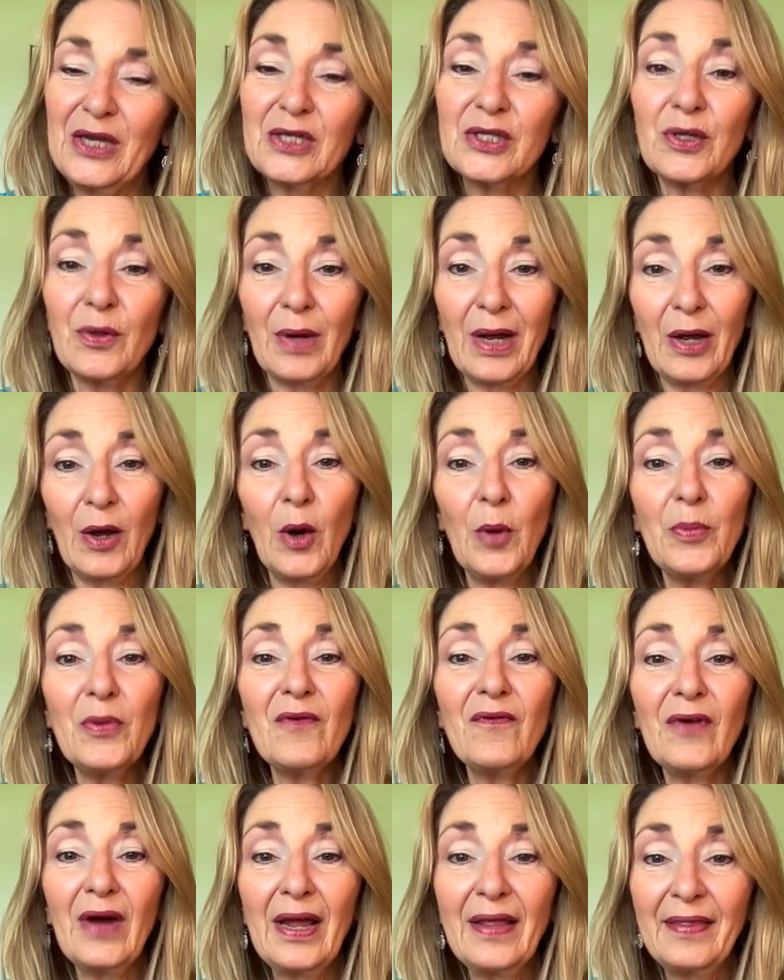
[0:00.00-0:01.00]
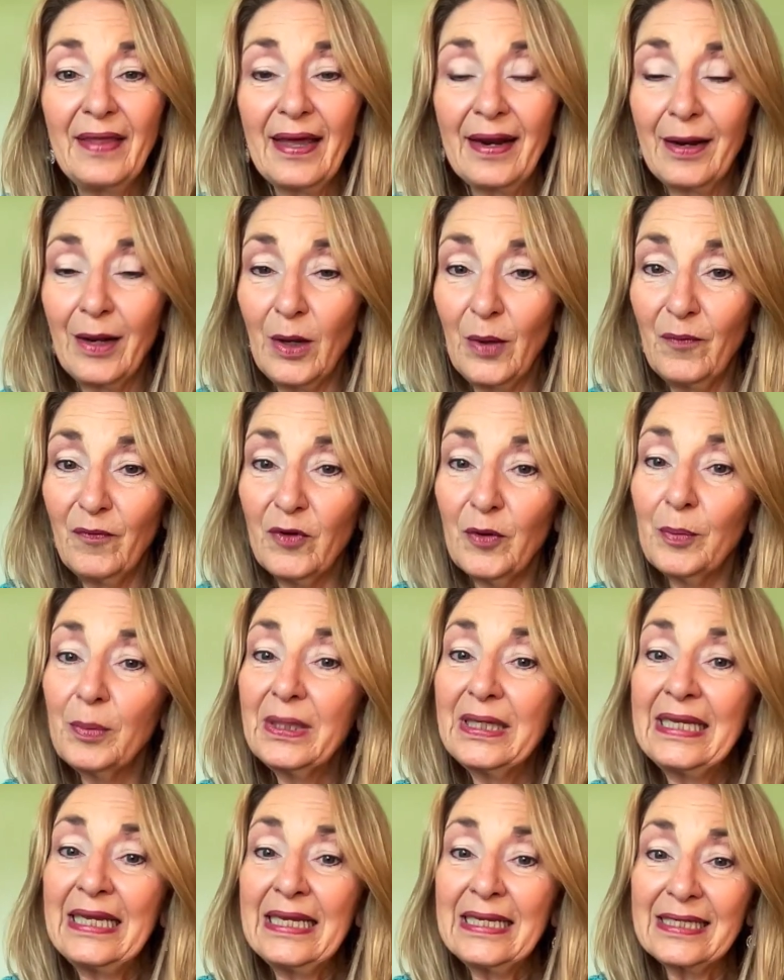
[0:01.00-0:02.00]
So I hope you find that helpful.
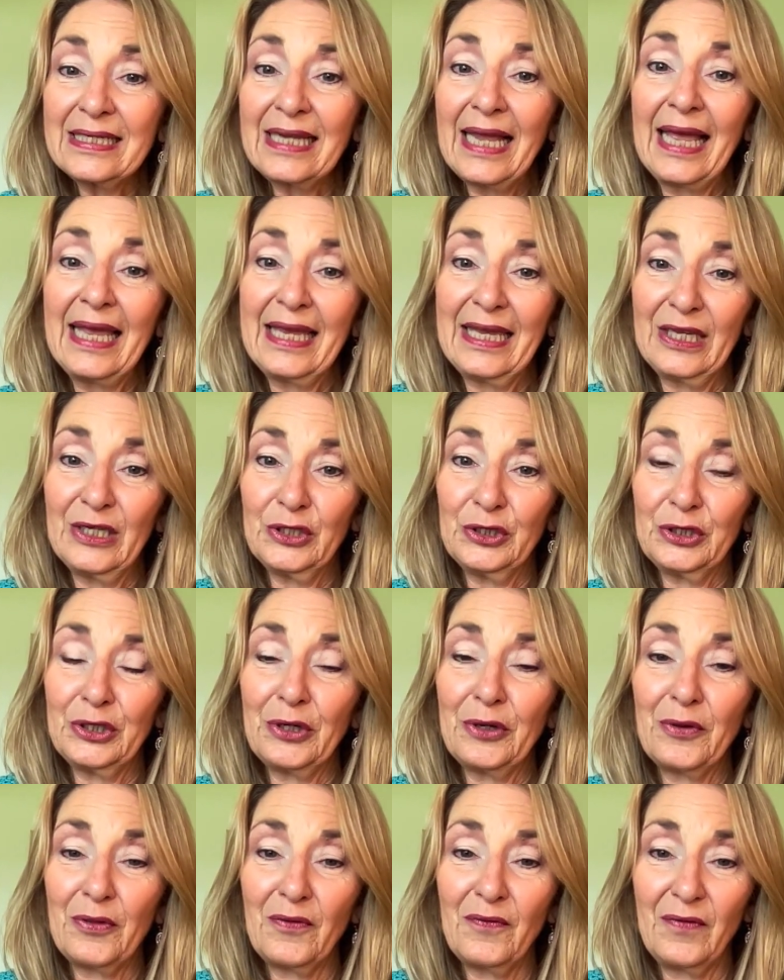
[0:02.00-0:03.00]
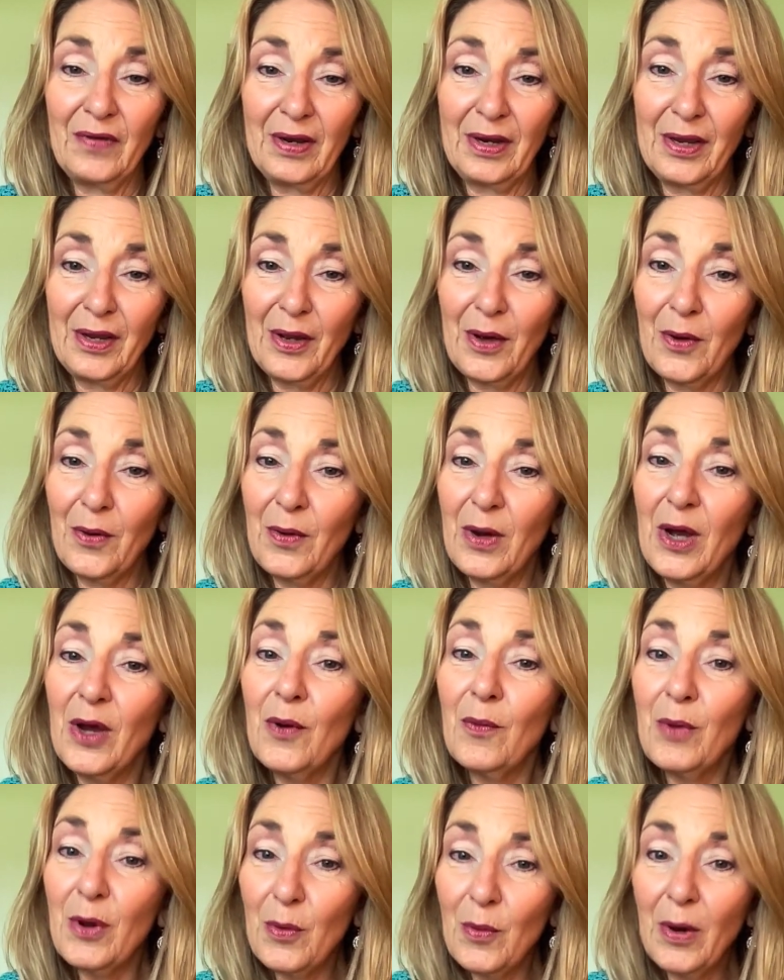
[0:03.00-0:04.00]
Please like and share the video.
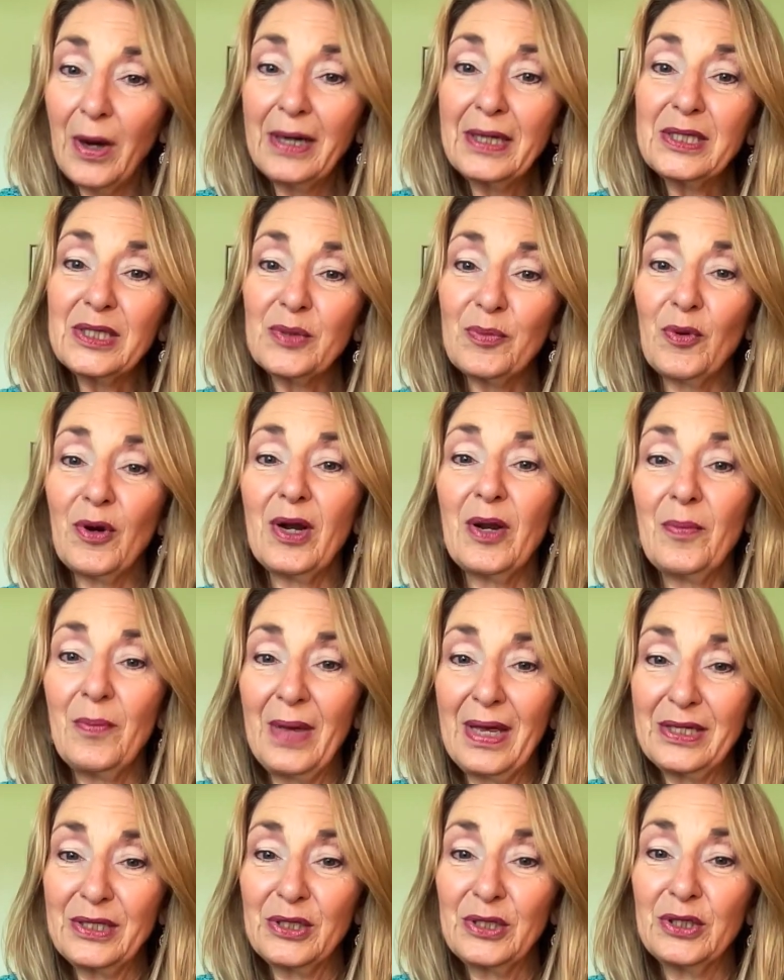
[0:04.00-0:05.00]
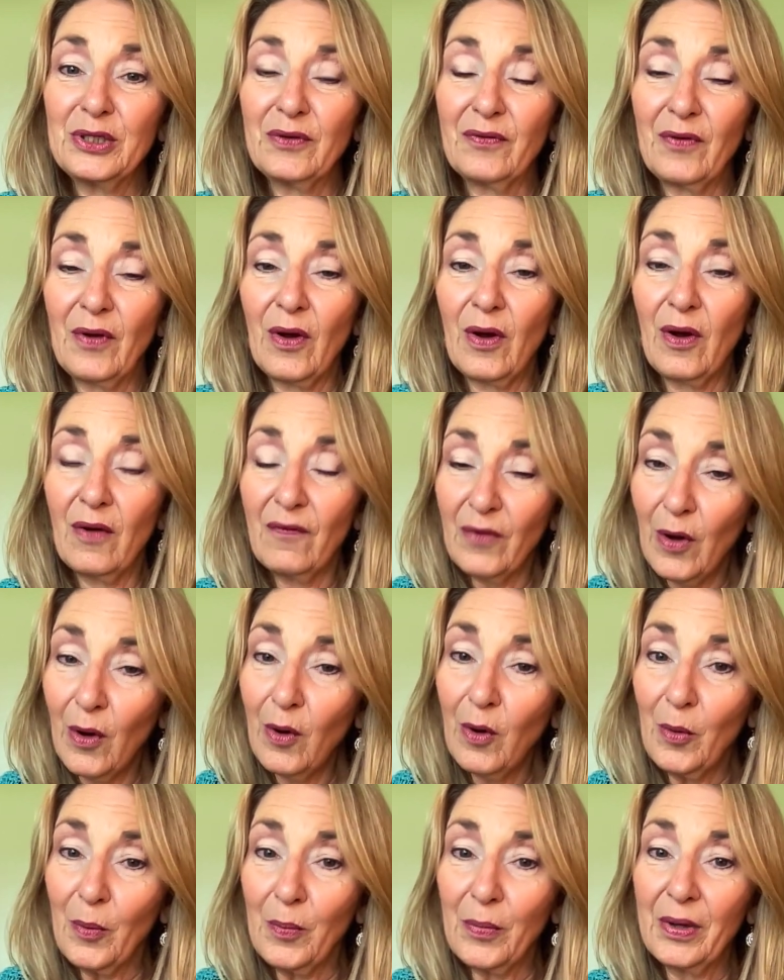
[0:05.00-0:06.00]
We want to spread a message of
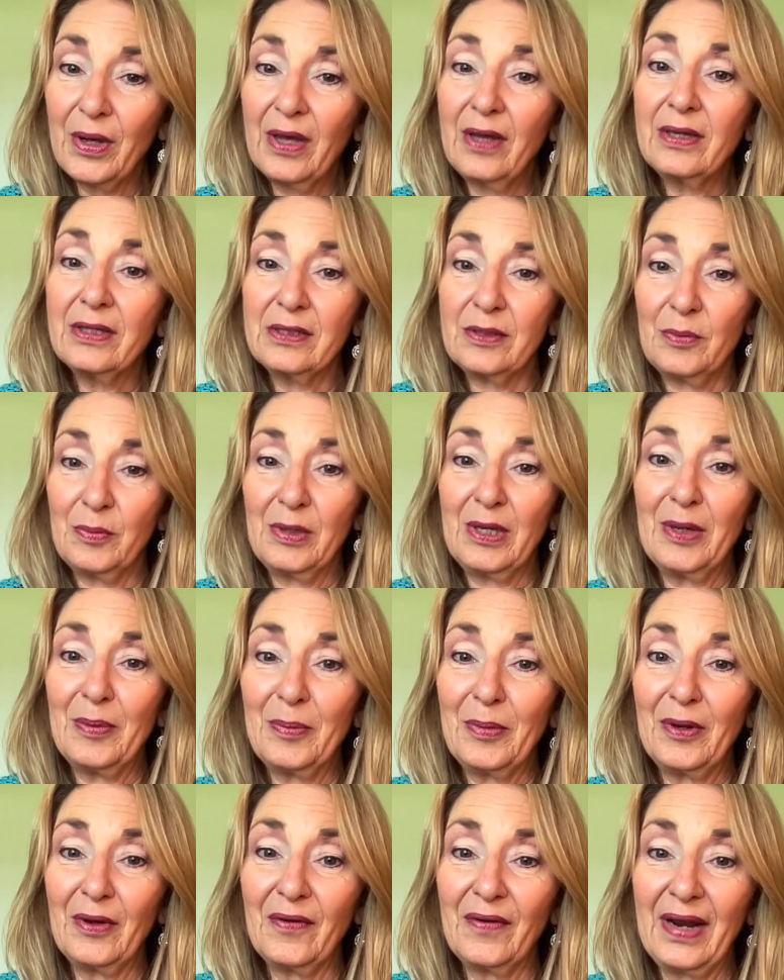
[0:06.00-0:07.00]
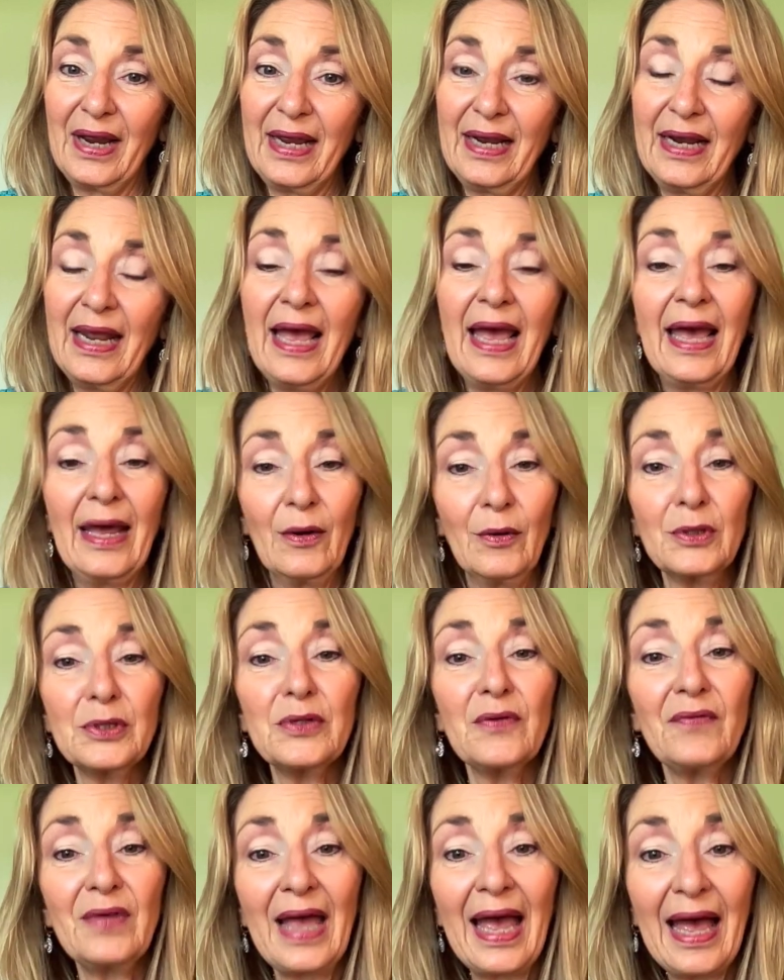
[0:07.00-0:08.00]
hope to people, right? And
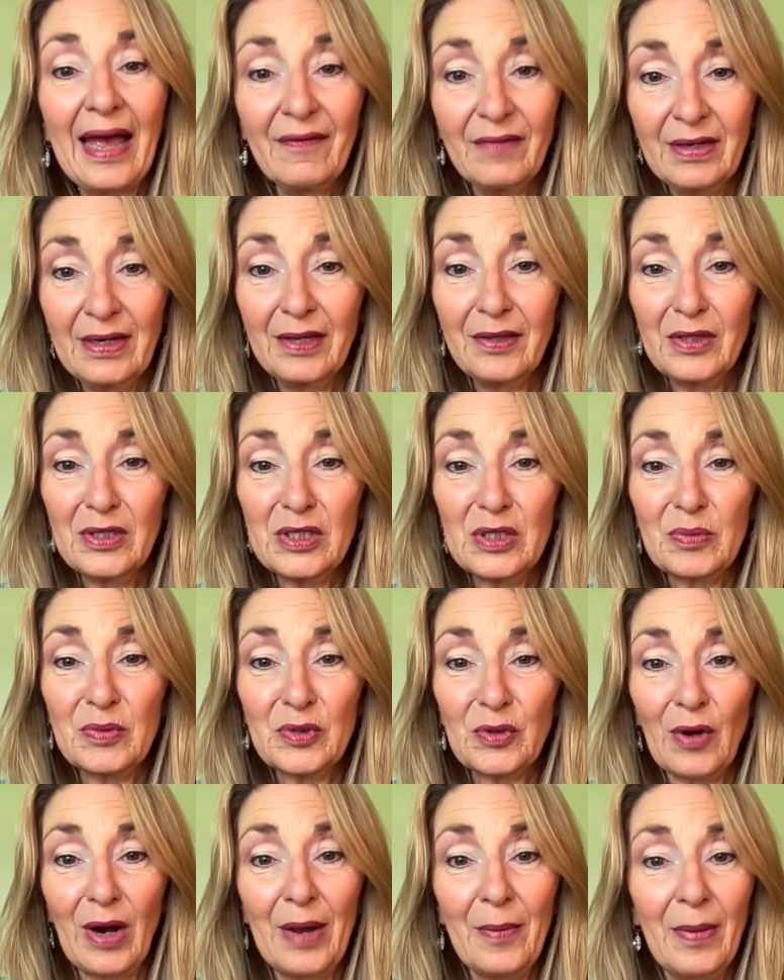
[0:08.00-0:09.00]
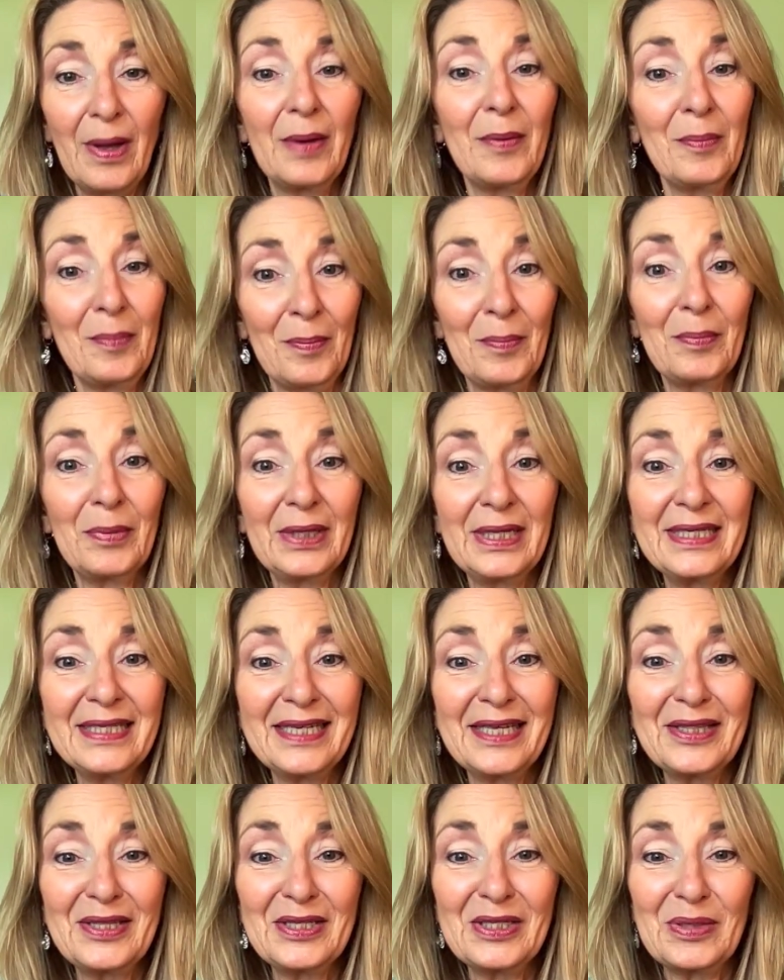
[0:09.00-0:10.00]
also, if you haven't hit the subscribe button, please
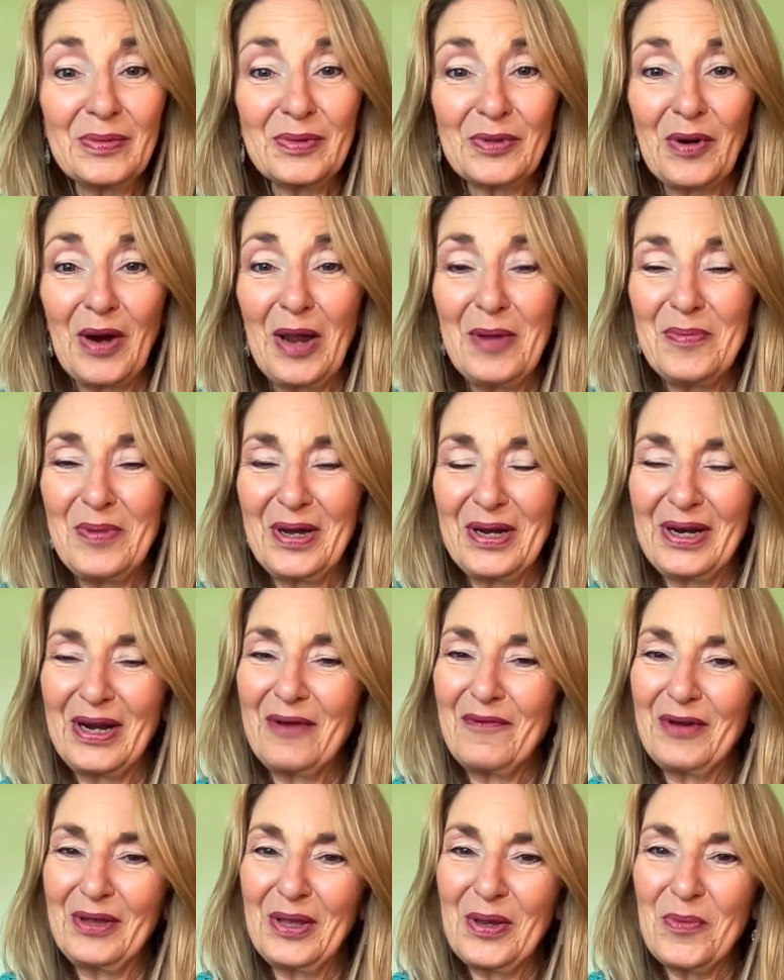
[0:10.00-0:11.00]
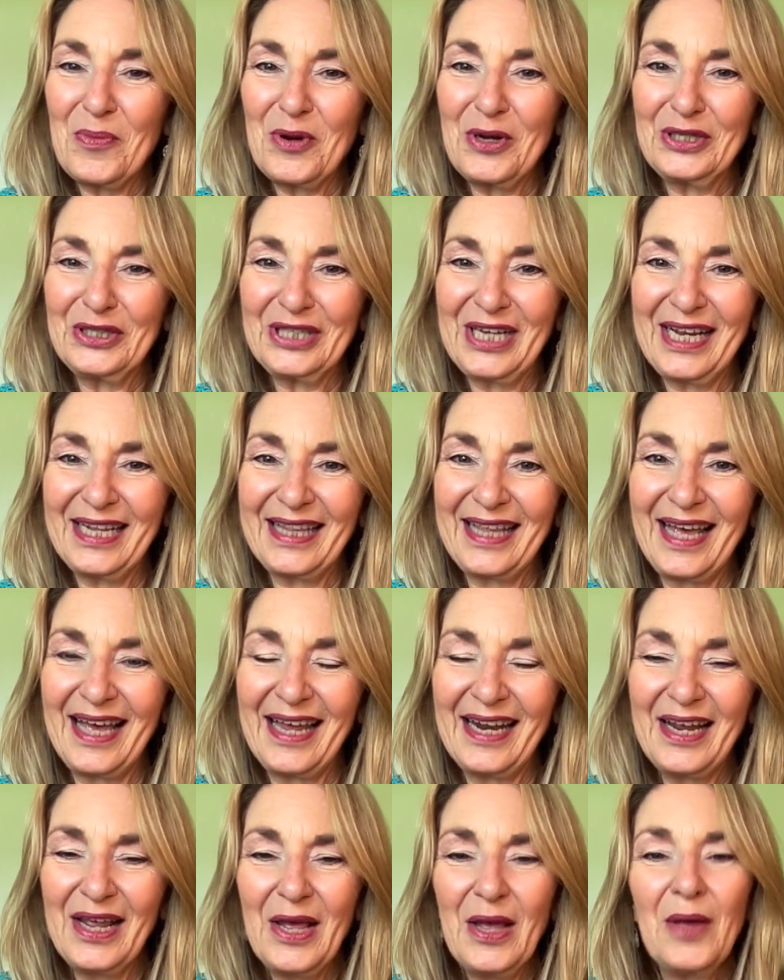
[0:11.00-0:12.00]
hit the subscribe button. I really appreciate
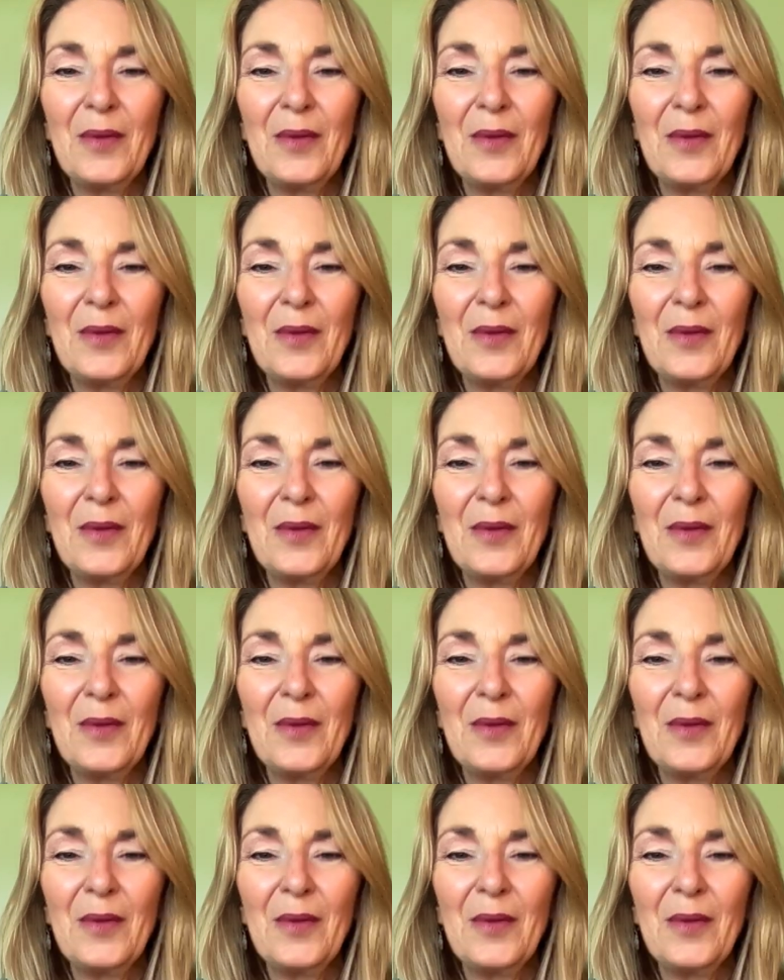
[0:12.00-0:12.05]
that.